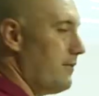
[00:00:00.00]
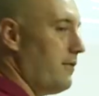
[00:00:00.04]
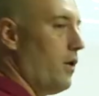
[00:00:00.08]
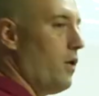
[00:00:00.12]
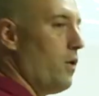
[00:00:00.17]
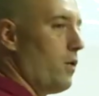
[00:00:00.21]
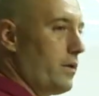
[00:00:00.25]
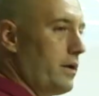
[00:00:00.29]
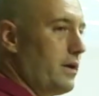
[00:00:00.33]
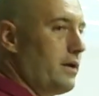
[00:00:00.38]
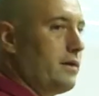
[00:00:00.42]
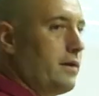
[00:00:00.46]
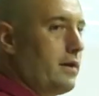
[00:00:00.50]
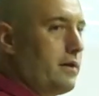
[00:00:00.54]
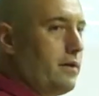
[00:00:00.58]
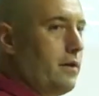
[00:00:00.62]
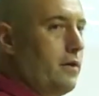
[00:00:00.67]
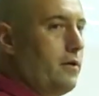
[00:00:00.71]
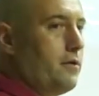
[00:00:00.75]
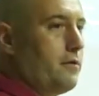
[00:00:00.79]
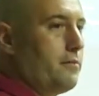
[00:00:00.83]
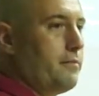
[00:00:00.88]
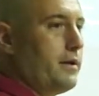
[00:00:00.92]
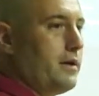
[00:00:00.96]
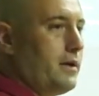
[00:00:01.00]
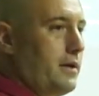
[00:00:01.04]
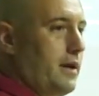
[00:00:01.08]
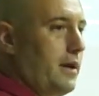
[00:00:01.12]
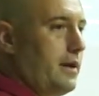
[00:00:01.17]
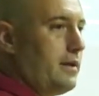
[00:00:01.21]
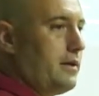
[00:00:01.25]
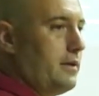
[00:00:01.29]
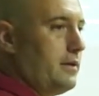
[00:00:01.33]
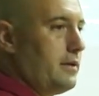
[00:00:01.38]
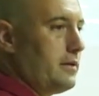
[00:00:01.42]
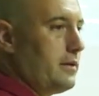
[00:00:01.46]
of holding their own, but
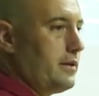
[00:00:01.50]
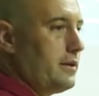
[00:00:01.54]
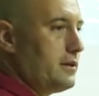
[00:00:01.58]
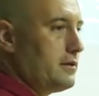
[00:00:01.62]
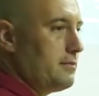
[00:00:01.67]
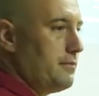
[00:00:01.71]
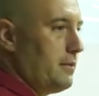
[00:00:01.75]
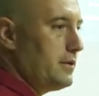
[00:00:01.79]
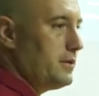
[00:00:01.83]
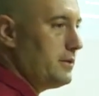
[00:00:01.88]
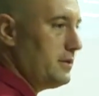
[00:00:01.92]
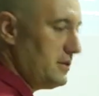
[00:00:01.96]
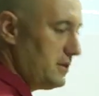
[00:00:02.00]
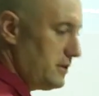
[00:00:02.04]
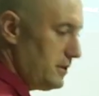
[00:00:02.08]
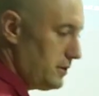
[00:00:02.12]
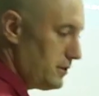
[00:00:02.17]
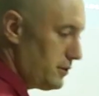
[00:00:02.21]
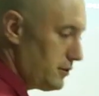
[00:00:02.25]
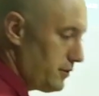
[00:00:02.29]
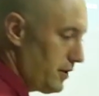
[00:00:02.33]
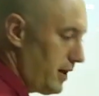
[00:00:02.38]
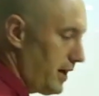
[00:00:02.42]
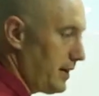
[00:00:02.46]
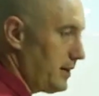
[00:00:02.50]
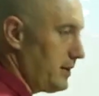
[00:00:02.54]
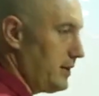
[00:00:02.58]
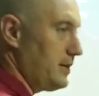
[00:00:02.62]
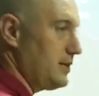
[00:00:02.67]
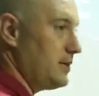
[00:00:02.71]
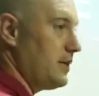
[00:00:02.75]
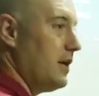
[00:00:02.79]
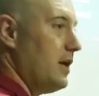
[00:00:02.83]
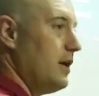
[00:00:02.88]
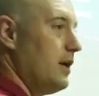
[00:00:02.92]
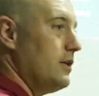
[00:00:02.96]
not nearly as much as the
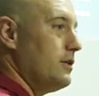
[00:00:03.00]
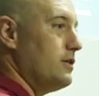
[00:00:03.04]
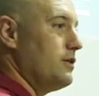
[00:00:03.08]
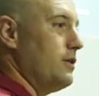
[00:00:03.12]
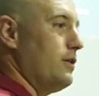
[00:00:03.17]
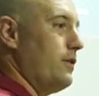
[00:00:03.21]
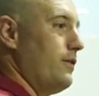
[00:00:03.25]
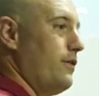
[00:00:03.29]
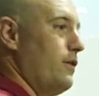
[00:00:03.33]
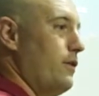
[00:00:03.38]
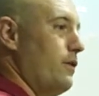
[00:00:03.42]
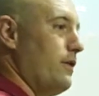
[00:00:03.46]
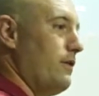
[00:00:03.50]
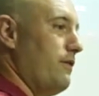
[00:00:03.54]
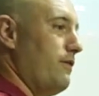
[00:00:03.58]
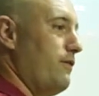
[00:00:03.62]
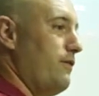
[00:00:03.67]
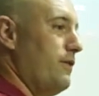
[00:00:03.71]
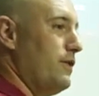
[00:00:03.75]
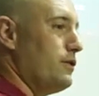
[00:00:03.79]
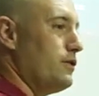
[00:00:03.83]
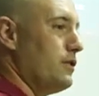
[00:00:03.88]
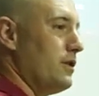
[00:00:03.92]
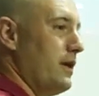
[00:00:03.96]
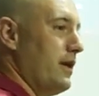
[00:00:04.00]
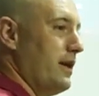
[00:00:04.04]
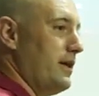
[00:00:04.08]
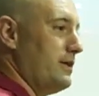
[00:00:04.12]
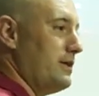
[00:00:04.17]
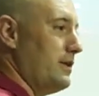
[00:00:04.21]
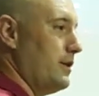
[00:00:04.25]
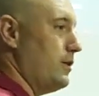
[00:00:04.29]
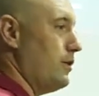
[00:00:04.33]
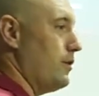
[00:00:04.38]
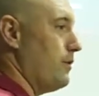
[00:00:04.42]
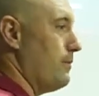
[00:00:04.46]
Stratus. So if you can
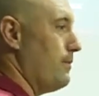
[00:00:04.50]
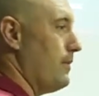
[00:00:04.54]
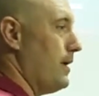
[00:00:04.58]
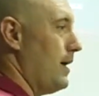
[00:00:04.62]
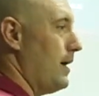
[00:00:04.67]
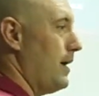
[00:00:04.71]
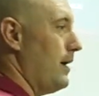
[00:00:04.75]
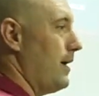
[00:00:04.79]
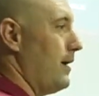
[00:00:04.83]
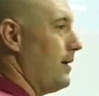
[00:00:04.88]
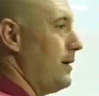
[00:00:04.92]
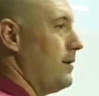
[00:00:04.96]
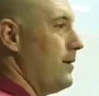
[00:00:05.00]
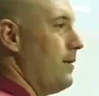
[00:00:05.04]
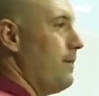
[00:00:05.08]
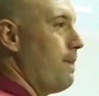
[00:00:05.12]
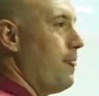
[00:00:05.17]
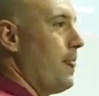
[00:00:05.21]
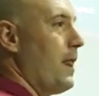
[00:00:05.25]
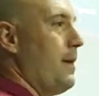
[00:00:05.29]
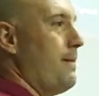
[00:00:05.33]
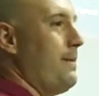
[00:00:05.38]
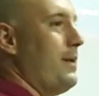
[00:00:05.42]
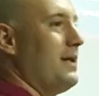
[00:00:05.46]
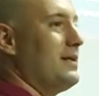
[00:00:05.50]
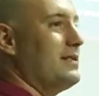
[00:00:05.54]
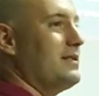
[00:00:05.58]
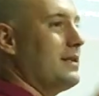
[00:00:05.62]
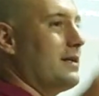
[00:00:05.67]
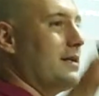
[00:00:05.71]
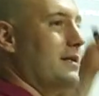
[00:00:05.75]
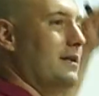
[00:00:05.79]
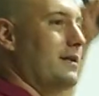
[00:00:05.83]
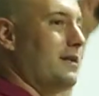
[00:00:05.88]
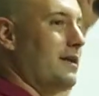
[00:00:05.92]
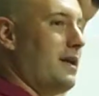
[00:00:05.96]
visualize in your mind,
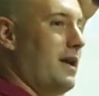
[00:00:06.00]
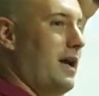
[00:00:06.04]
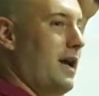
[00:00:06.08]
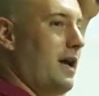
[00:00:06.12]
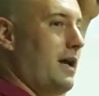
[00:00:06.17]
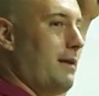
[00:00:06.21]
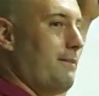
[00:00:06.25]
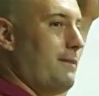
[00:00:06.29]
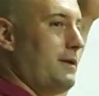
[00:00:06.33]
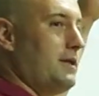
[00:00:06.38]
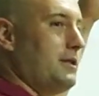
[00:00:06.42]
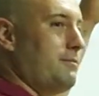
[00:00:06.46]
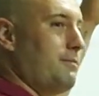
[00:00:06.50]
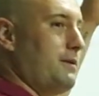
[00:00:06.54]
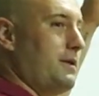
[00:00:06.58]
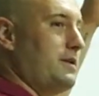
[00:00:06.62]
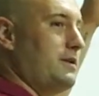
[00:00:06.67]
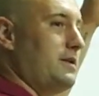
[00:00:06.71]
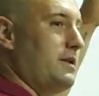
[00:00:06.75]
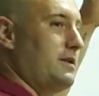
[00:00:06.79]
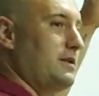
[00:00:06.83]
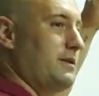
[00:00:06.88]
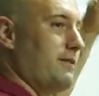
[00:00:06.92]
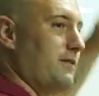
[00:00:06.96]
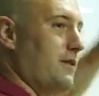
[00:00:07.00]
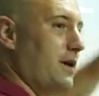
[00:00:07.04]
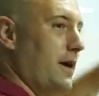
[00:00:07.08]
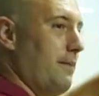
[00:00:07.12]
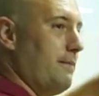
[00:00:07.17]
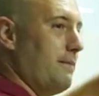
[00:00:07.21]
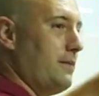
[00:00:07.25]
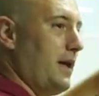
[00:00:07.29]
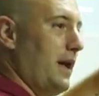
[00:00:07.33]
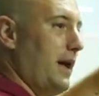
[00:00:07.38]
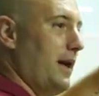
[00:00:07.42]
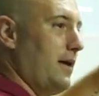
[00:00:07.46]
basically the canopy species have
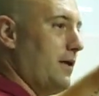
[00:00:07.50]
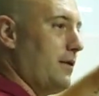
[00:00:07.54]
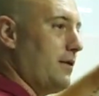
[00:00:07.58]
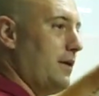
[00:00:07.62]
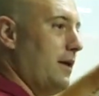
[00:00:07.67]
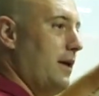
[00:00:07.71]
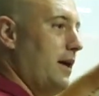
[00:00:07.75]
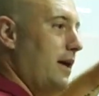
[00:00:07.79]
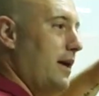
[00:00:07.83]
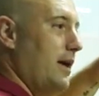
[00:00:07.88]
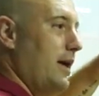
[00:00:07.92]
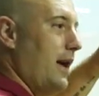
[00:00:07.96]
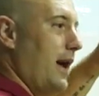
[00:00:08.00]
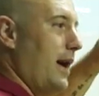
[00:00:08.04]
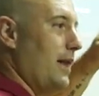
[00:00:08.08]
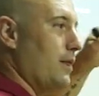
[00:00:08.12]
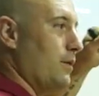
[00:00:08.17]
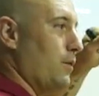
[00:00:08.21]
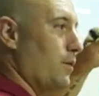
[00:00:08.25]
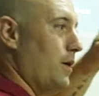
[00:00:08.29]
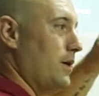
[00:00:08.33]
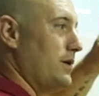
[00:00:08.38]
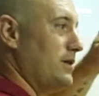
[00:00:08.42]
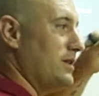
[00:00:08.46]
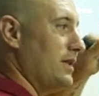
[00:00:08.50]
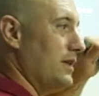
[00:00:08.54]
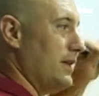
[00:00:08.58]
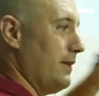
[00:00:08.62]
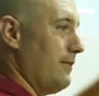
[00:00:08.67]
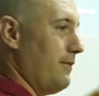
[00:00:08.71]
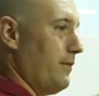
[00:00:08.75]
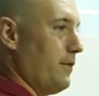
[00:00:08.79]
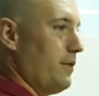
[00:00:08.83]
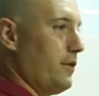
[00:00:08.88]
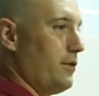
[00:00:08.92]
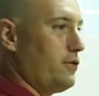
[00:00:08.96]
come down and the ones that
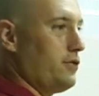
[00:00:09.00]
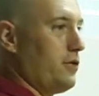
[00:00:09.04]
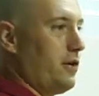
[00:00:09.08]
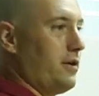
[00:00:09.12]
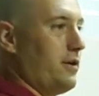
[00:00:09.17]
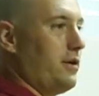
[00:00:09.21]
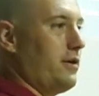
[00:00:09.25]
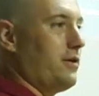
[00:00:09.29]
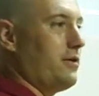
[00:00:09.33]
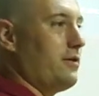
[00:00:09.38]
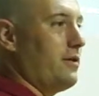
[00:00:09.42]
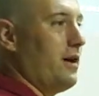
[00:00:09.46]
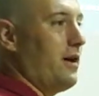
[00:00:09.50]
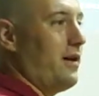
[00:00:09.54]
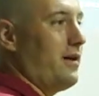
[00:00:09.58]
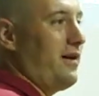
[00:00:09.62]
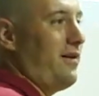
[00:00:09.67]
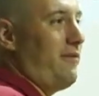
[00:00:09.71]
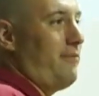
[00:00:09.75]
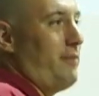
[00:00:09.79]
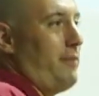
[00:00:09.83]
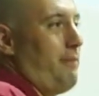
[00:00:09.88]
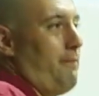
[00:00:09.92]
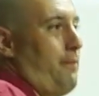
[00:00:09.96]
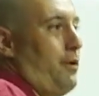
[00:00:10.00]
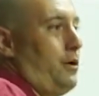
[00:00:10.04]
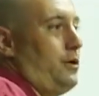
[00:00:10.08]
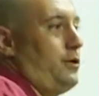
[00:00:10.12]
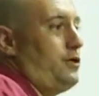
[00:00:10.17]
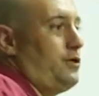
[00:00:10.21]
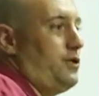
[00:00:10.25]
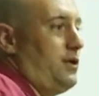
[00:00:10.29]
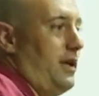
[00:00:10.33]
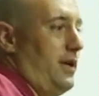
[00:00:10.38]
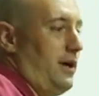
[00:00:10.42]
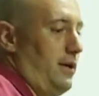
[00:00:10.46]
live on the trunk and the ground have been
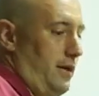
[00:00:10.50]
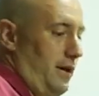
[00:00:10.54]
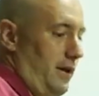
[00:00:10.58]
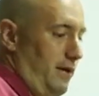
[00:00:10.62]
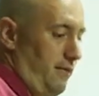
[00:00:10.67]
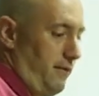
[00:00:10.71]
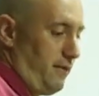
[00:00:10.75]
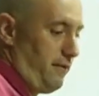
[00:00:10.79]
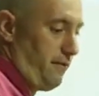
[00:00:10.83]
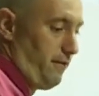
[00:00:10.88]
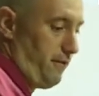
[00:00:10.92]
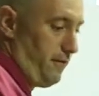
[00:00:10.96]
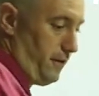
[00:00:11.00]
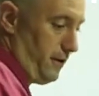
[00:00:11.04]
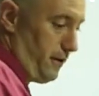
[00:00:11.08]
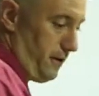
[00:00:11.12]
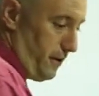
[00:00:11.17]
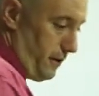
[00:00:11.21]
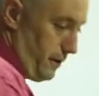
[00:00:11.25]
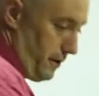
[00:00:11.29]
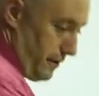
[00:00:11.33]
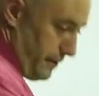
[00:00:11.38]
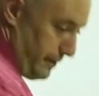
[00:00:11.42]
pushed down even further.